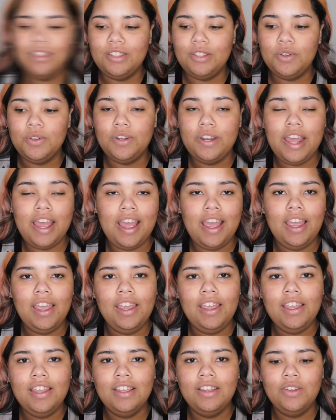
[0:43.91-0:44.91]
Today,
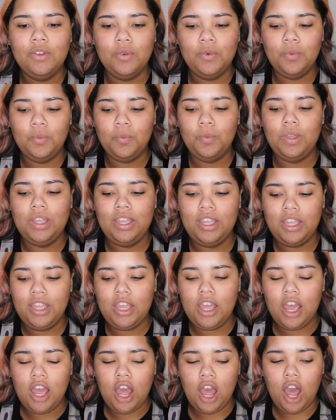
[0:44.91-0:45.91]
we
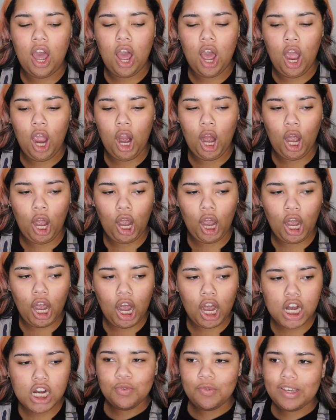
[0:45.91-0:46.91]

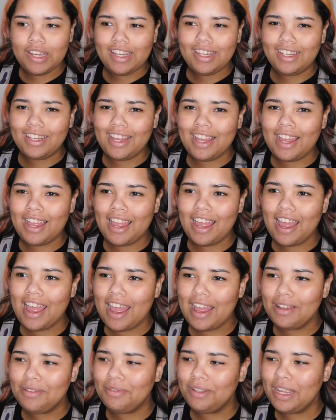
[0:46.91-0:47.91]
are doing
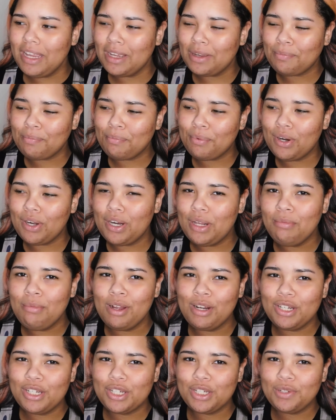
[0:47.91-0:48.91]
like pretty
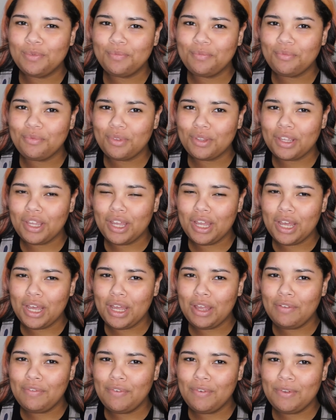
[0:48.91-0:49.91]
much
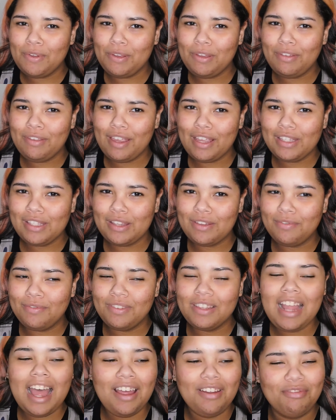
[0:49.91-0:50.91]
a full face,
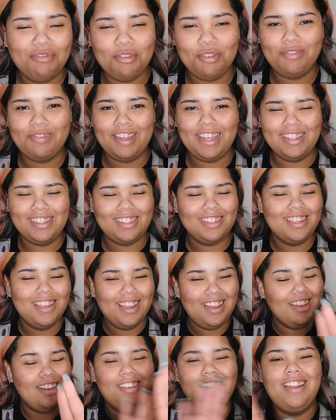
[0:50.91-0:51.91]
not a full face.
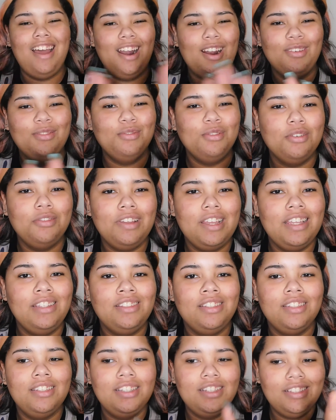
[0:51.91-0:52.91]
It's not
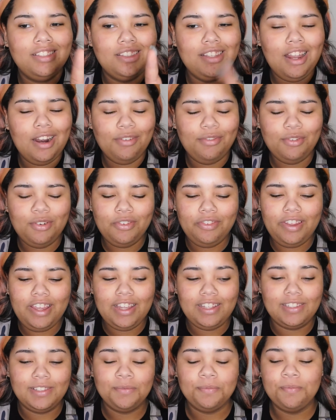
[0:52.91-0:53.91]
a full
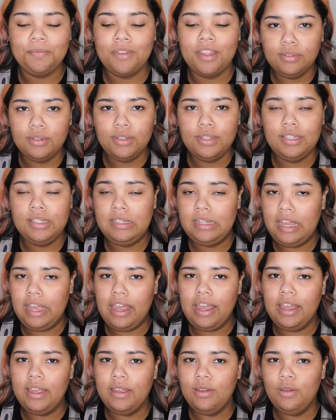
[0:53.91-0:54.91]
face.
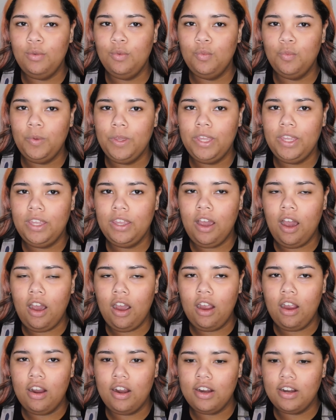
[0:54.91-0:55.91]
Today, we
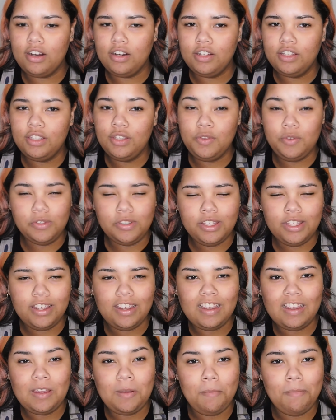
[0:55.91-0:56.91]
are
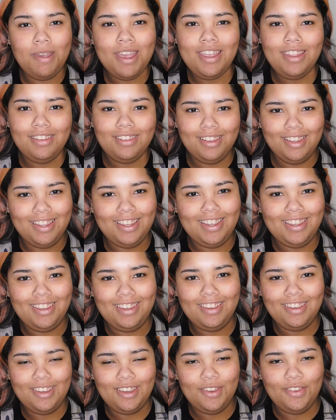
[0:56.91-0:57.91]
using mainly
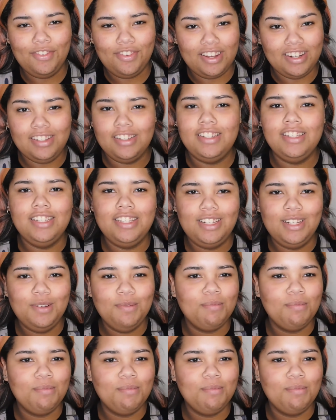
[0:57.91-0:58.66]
Fenty